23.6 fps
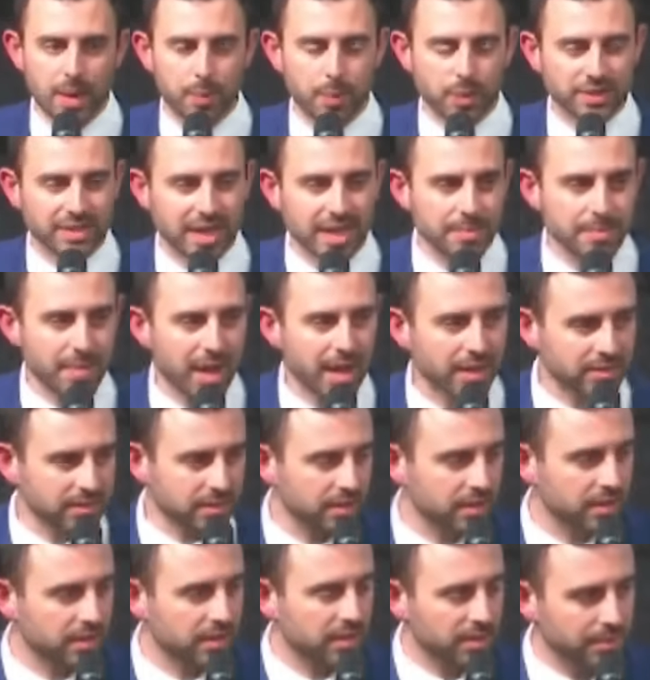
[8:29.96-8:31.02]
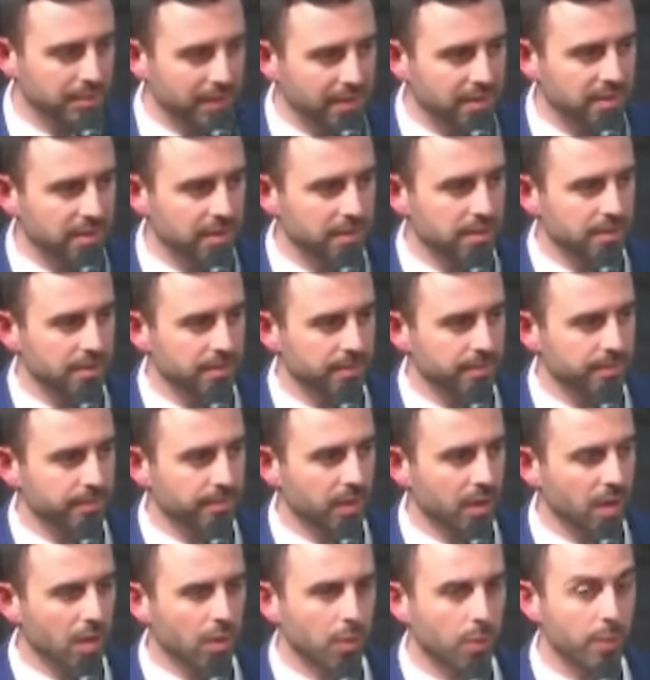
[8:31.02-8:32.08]
It was a massacre committed
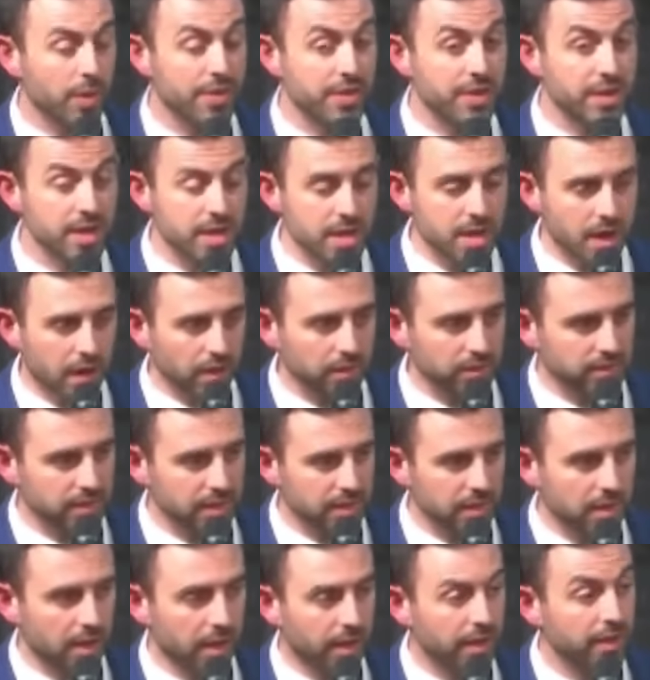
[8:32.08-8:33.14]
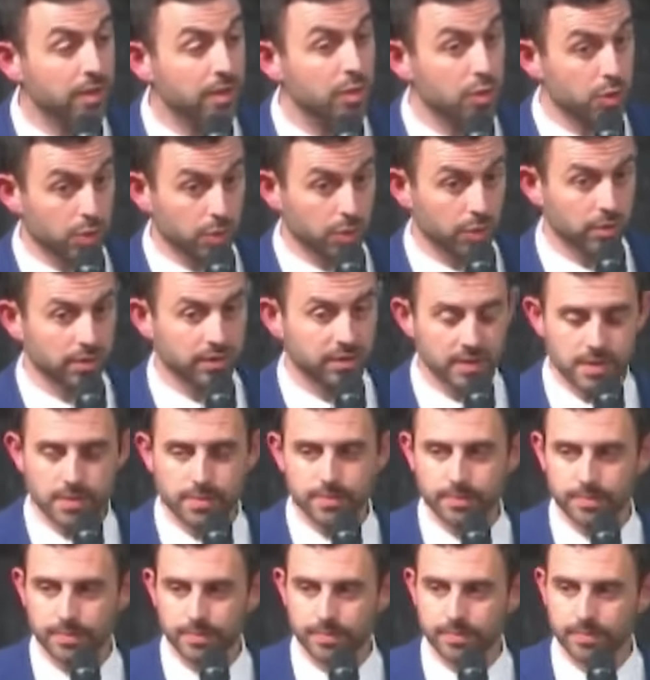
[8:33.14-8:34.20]
with Nazi like
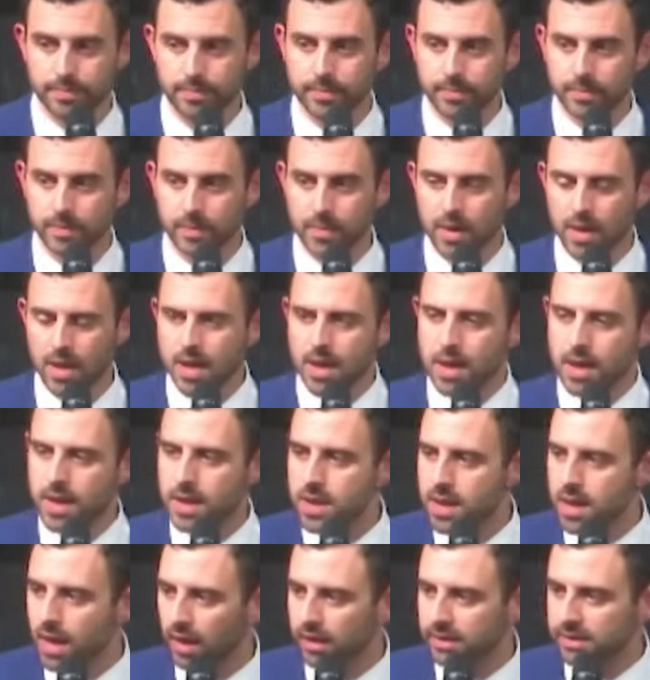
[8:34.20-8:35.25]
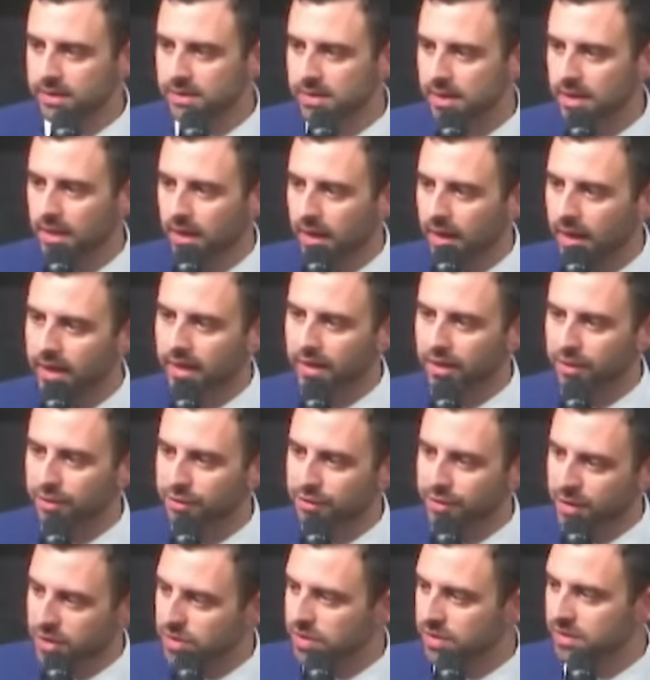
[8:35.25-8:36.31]
cruelty, Nazi like
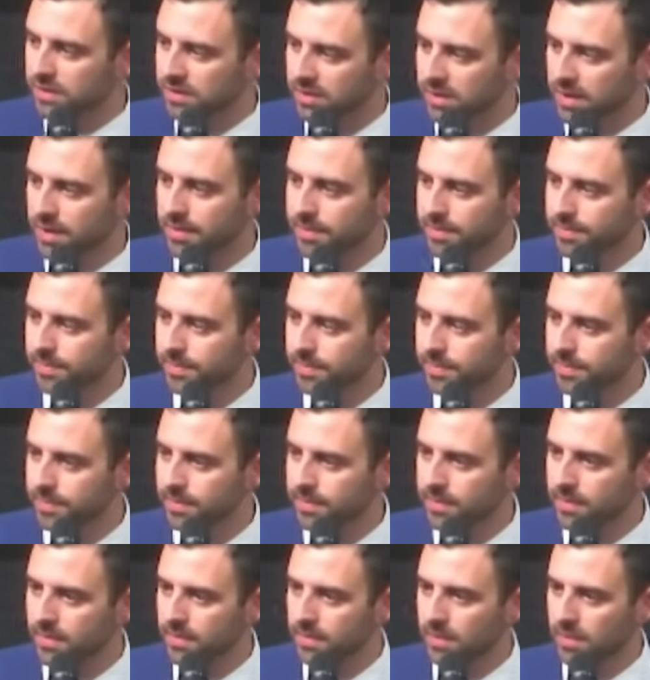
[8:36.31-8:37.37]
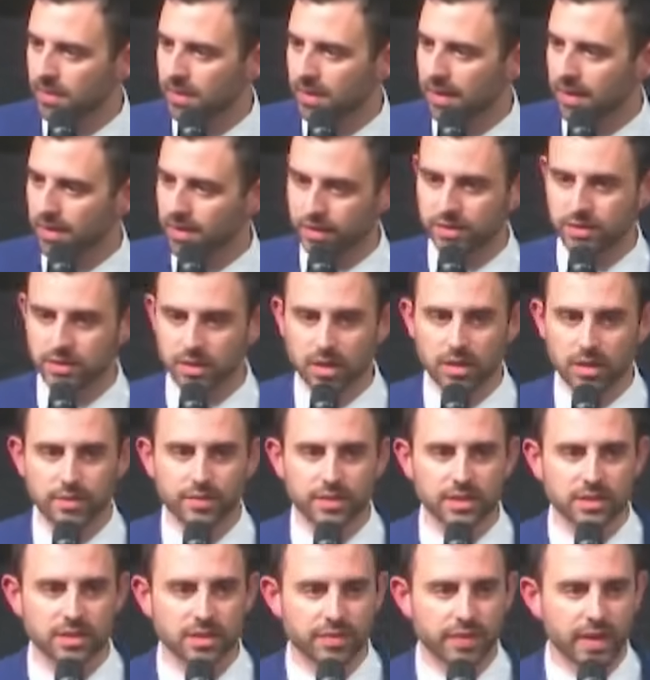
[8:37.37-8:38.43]
efficiency, in the
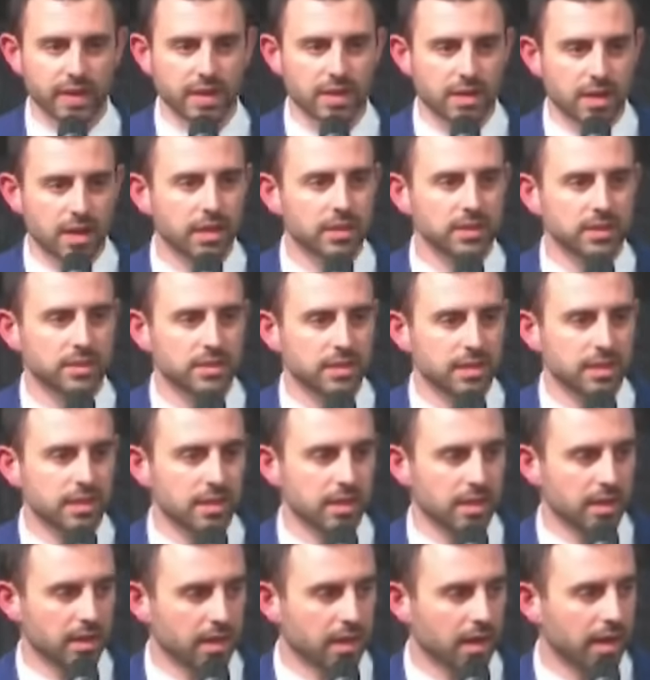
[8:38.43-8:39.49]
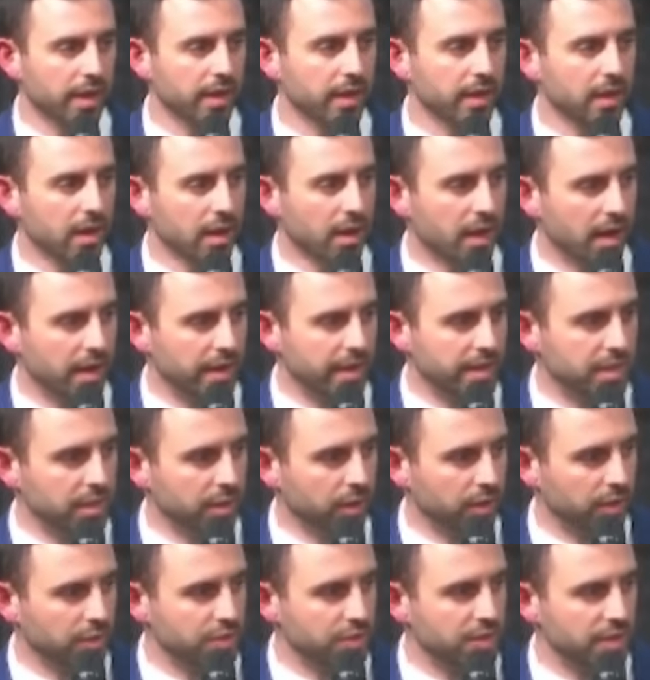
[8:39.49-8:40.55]
service of a Nazi like
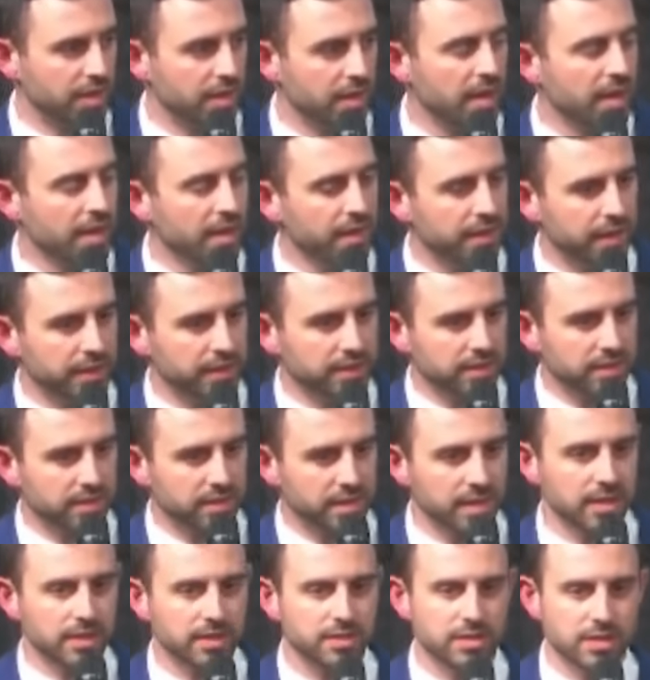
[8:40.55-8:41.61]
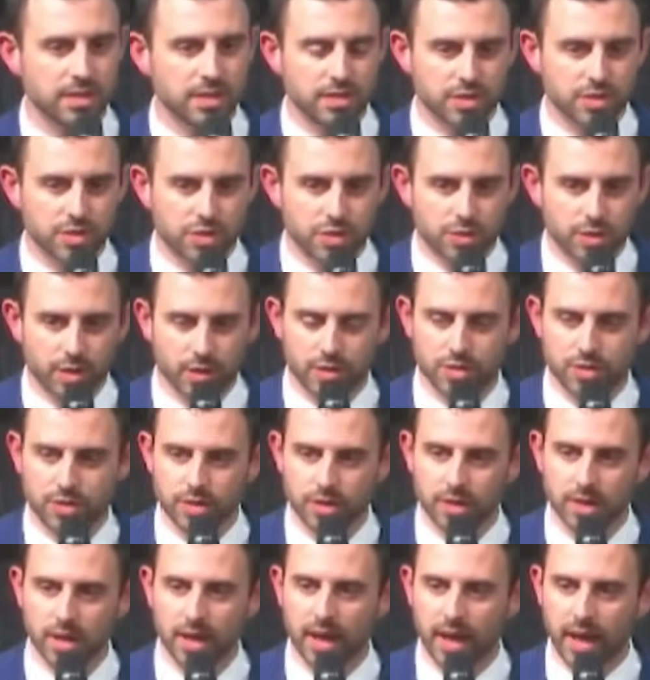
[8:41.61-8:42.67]
ideology that seeks the
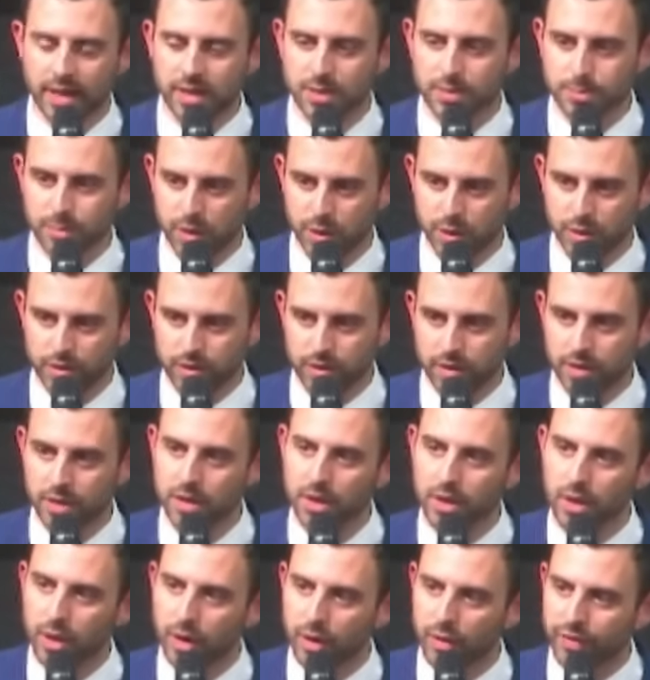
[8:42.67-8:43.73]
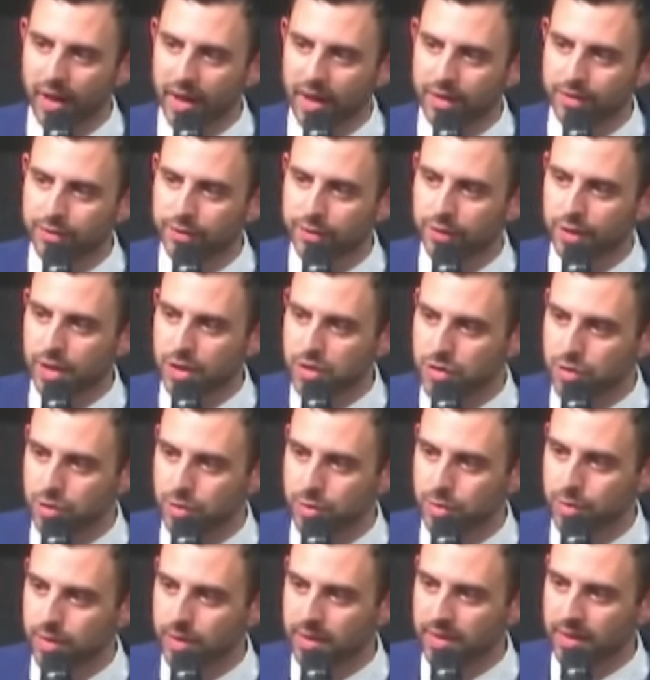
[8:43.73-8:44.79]
destruction and murder of every
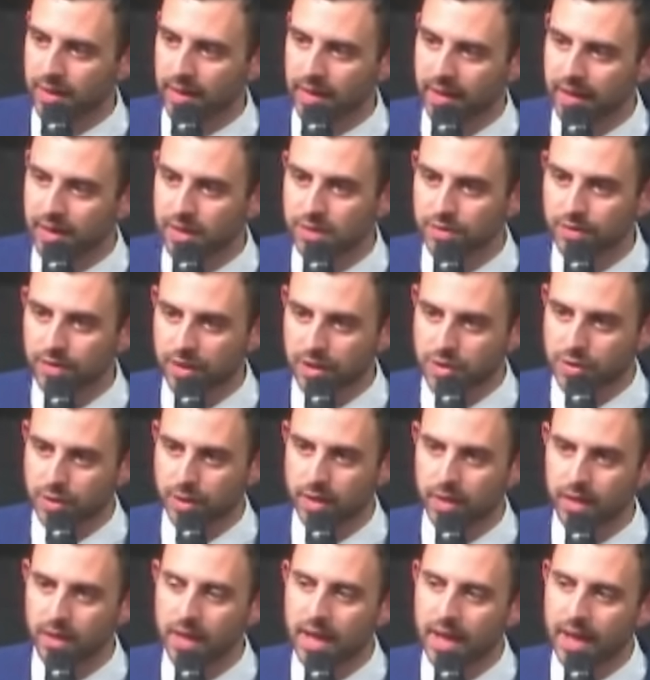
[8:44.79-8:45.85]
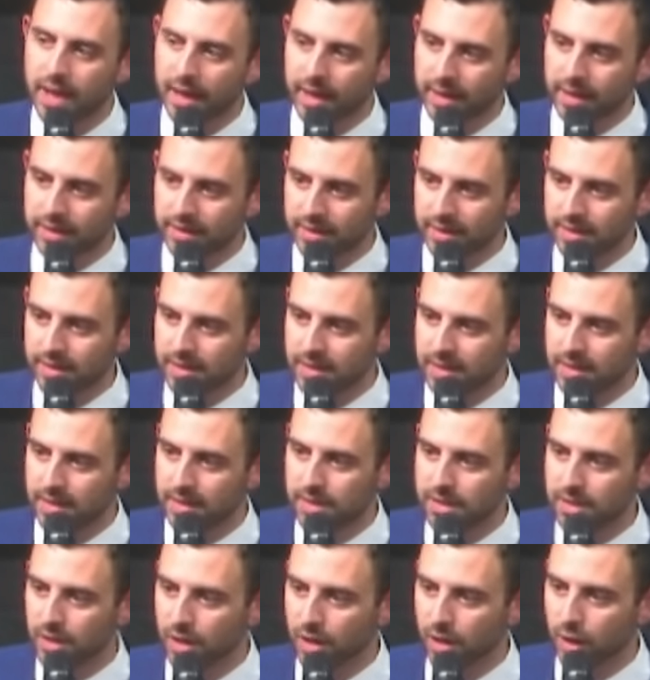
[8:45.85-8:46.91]
Jew in the land of Israel and
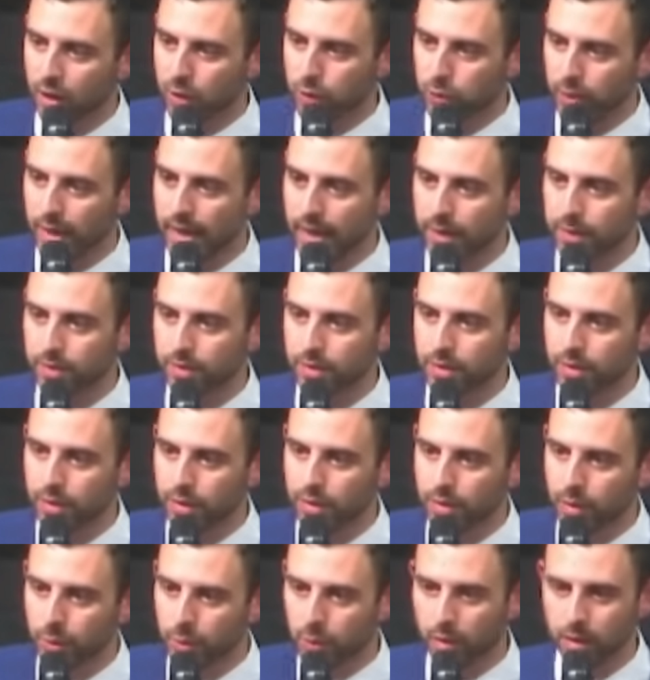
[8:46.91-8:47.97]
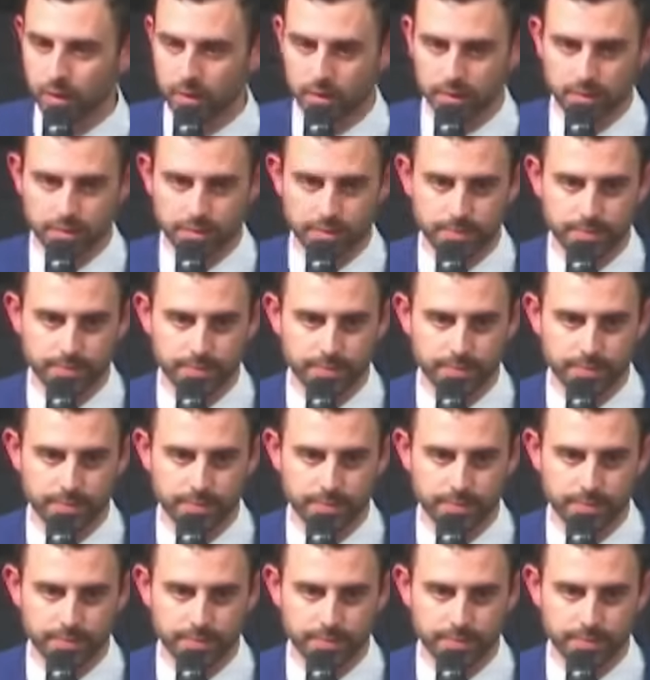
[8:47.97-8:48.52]
indeed around the world.